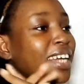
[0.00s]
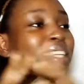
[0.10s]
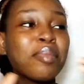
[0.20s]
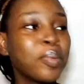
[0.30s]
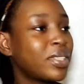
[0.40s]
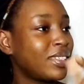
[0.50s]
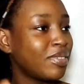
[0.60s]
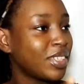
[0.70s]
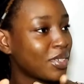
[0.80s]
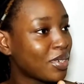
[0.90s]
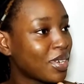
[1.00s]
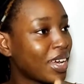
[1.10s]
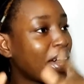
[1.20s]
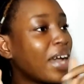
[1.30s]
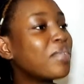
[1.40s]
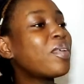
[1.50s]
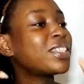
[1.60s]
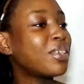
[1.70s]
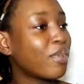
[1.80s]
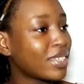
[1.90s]
I'm not watching the video. What
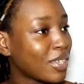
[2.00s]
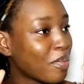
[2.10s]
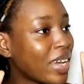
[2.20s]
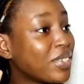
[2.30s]
song was your mind?